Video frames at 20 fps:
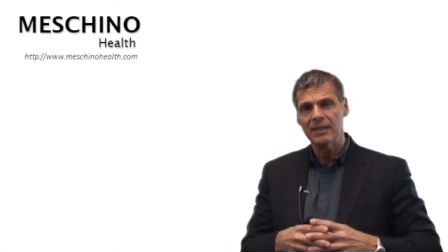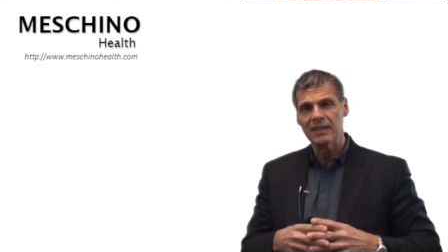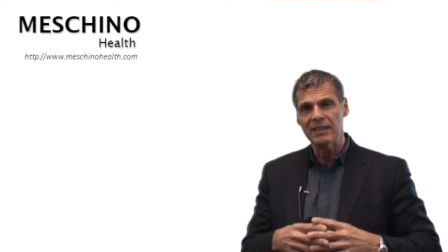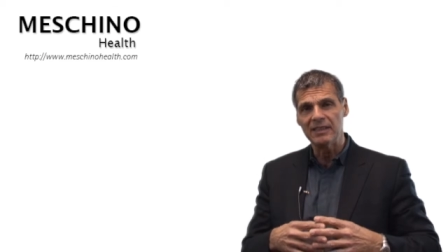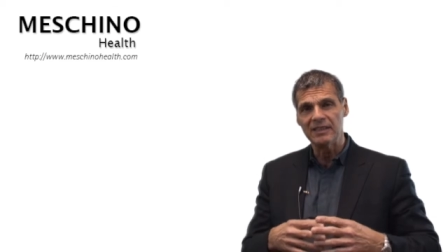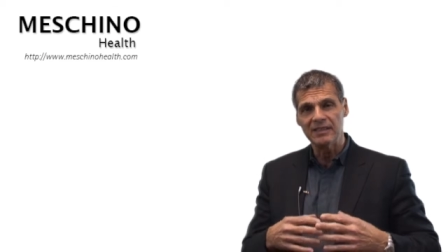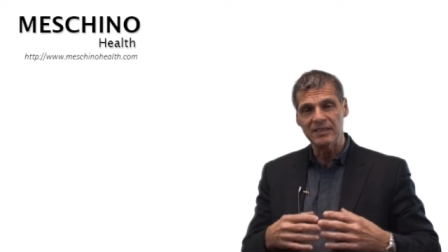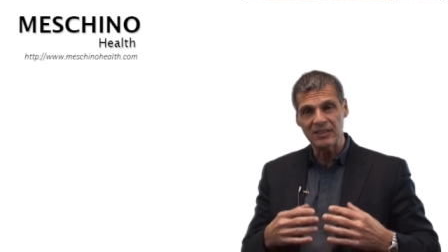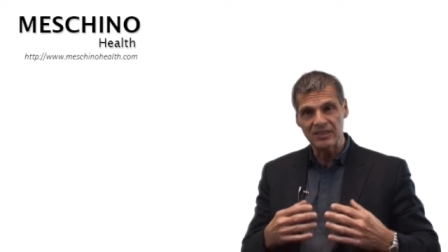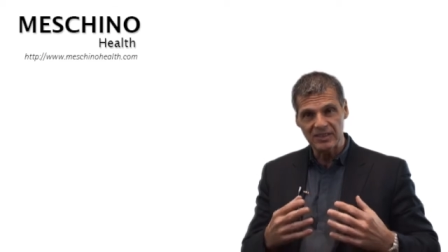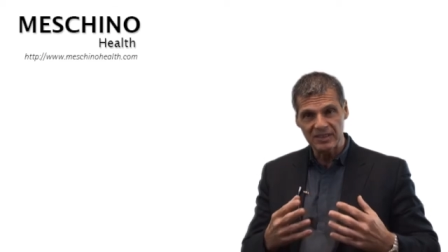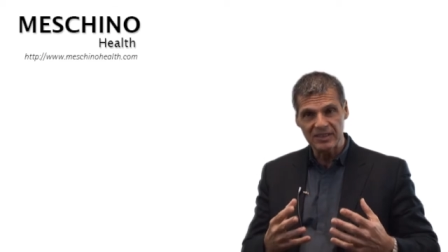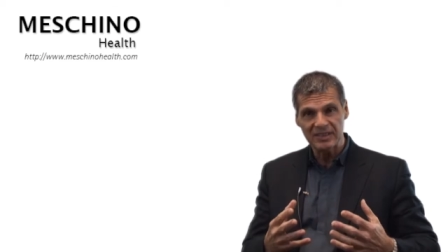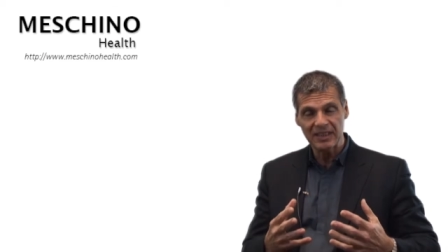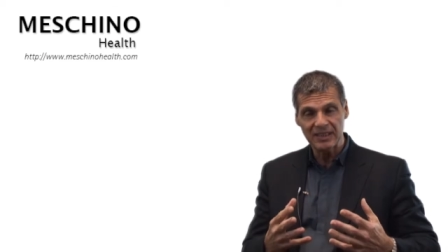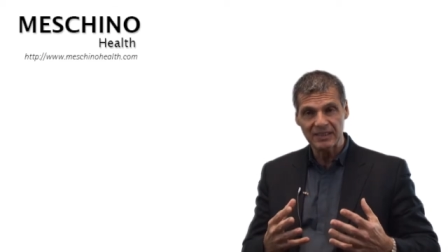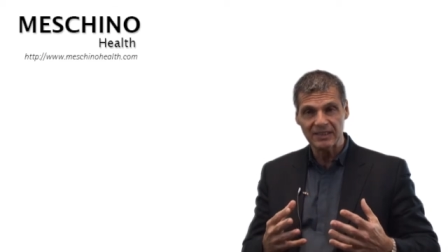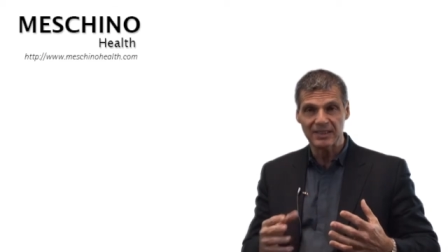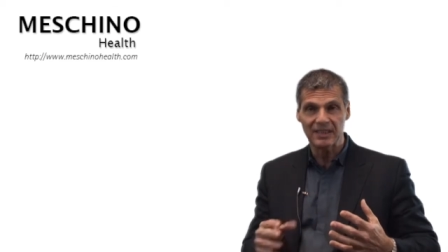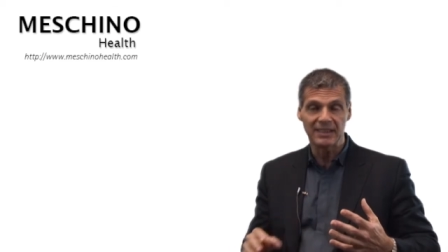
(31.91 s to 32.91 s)
is the
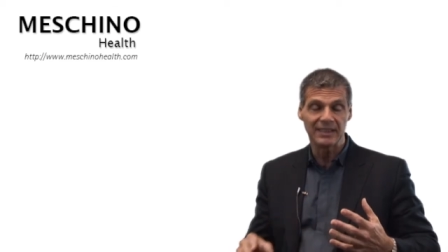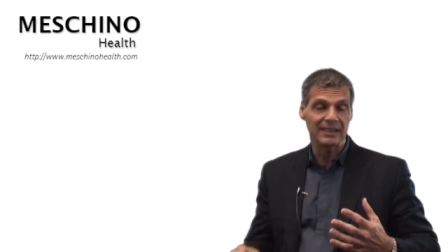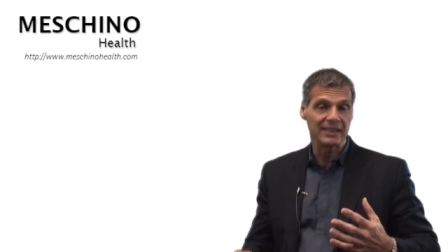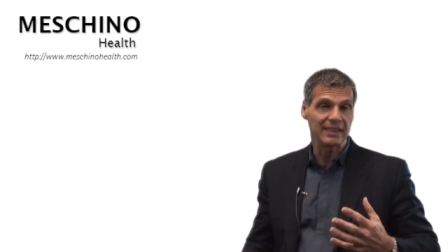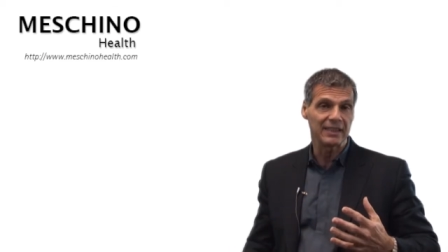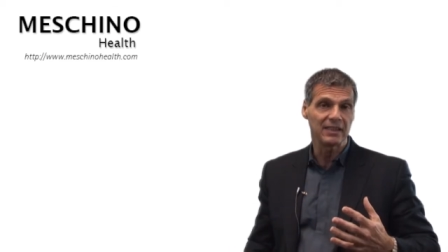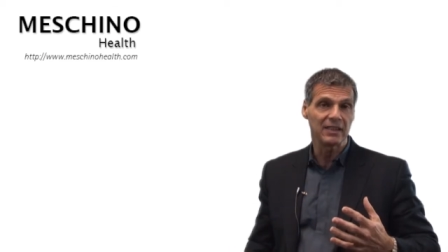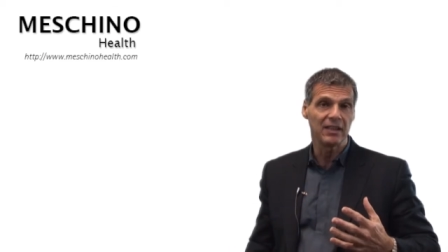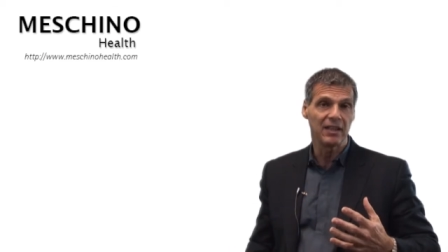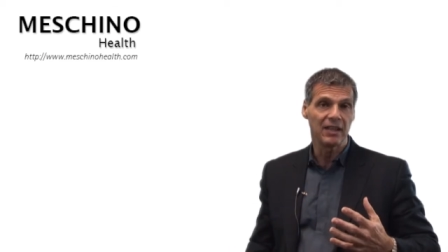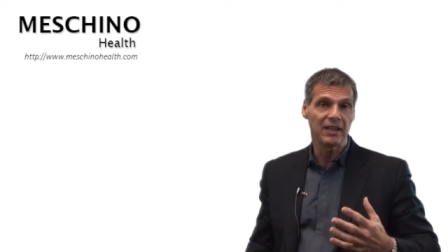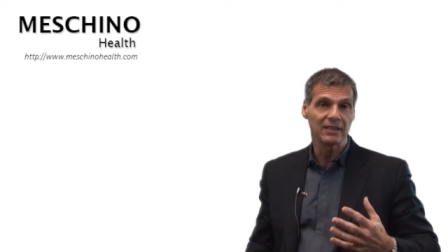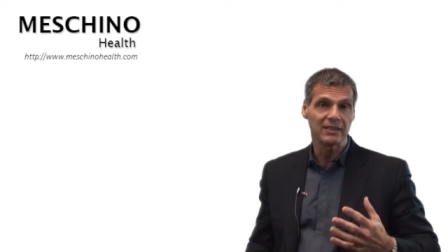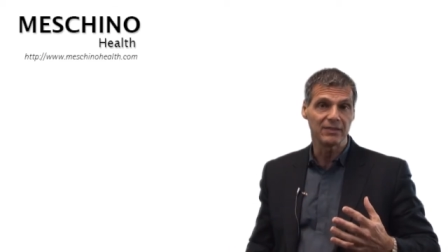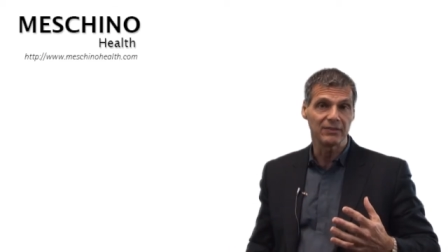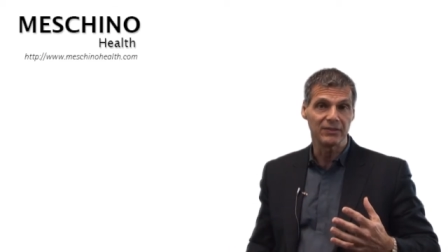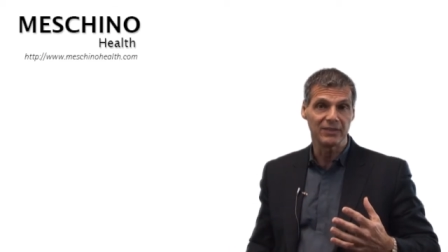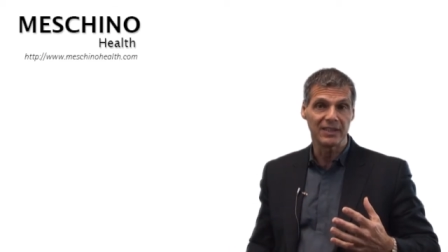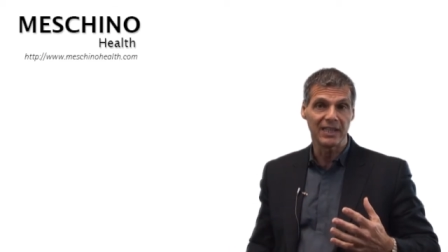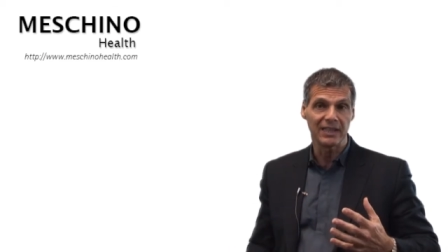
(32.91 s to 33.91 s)
sixth leading cause
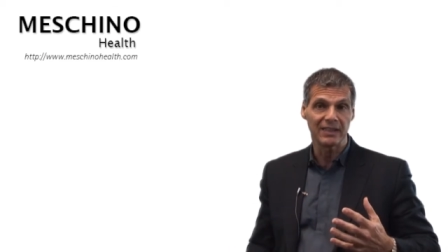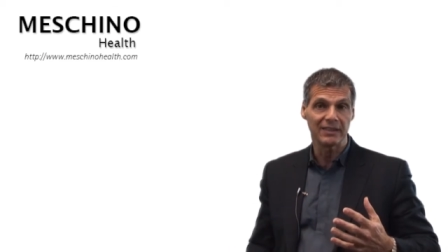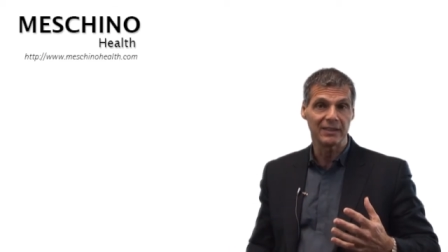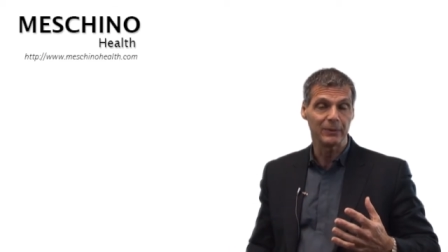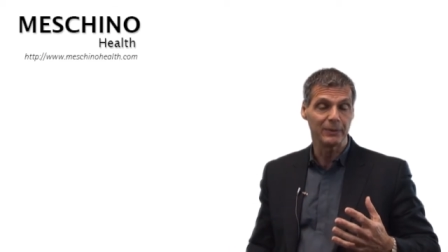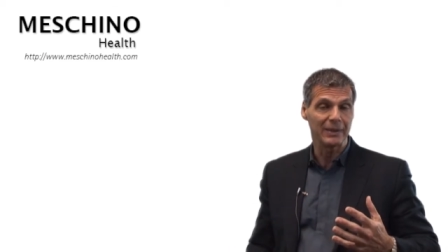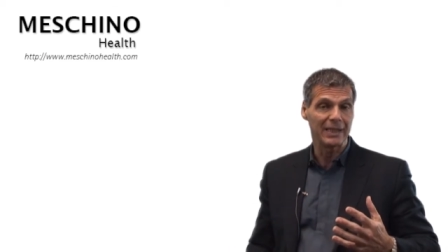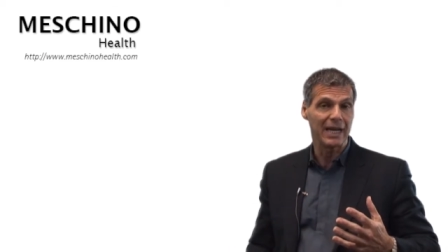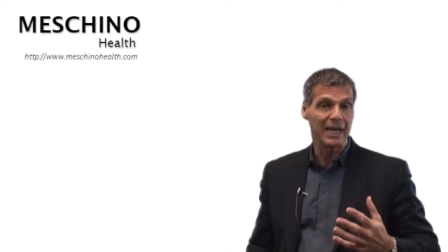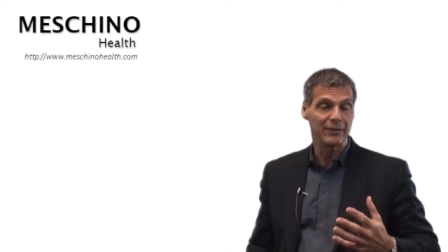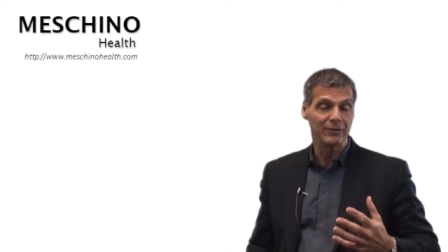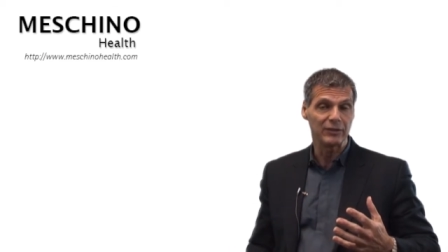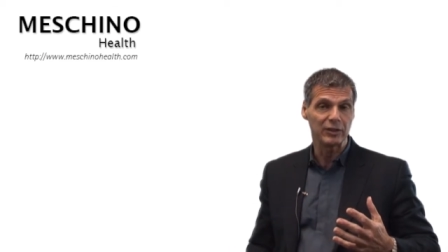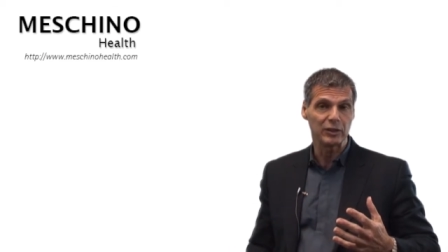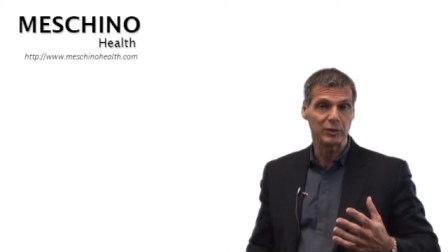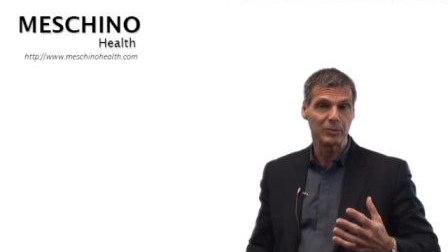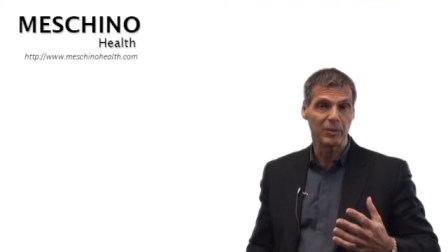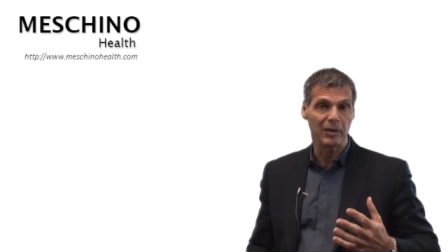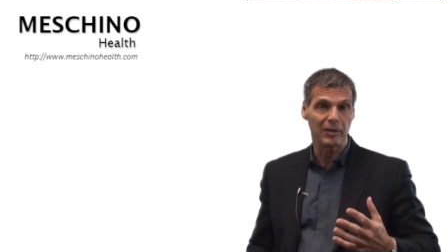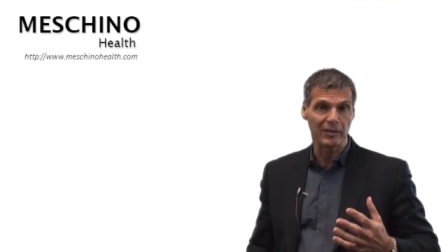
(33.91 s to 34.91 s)
of death that we have in
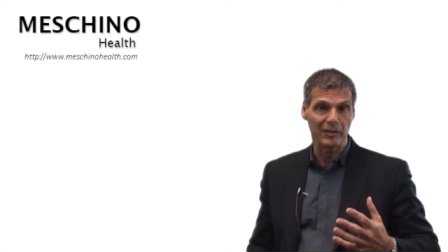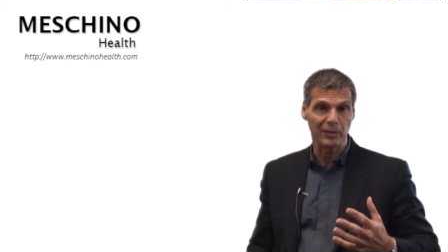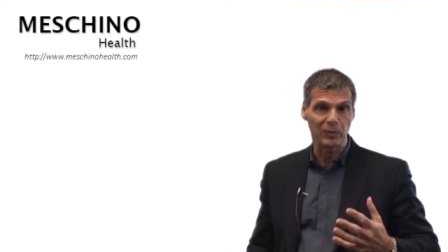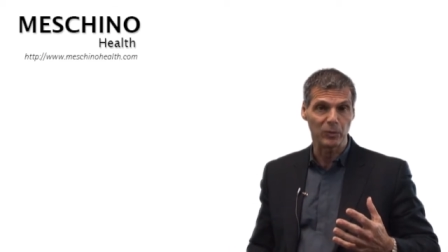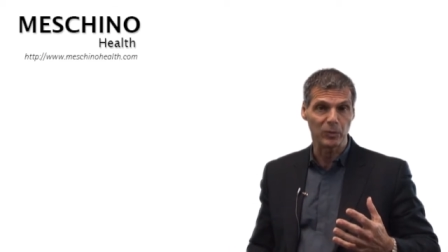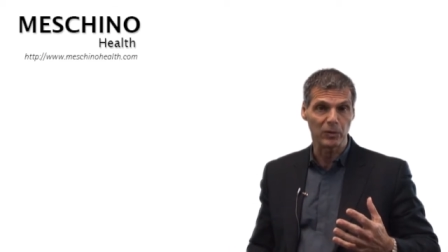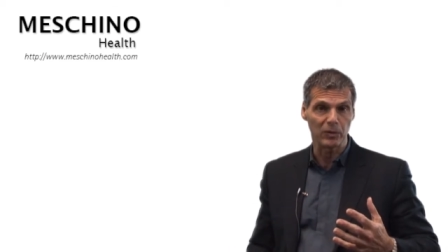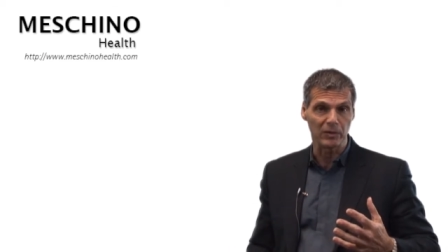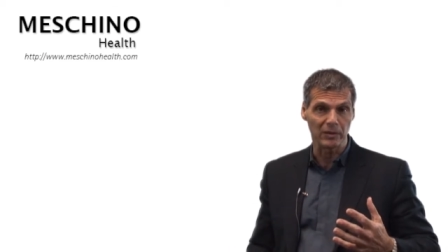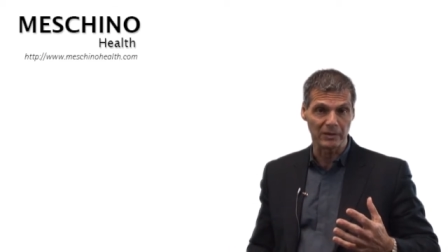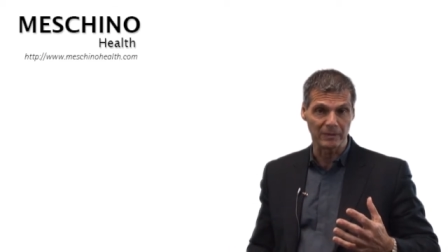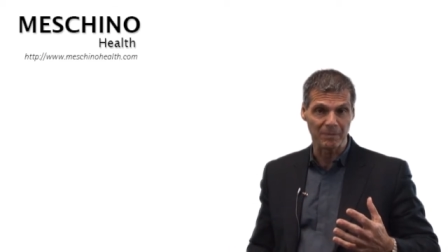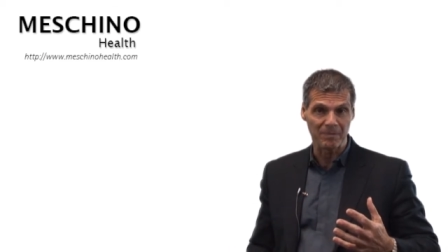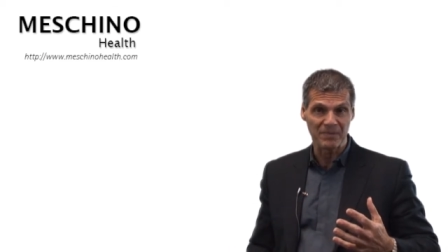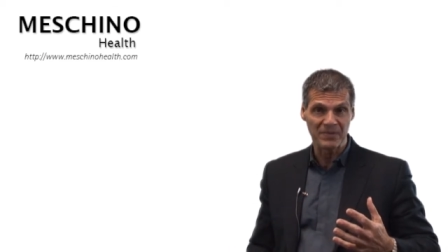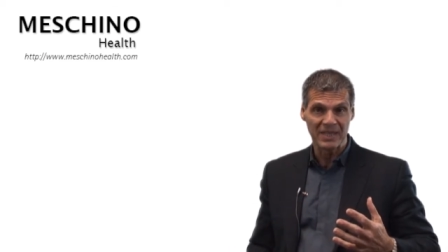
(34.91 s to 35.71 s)
this part of the world.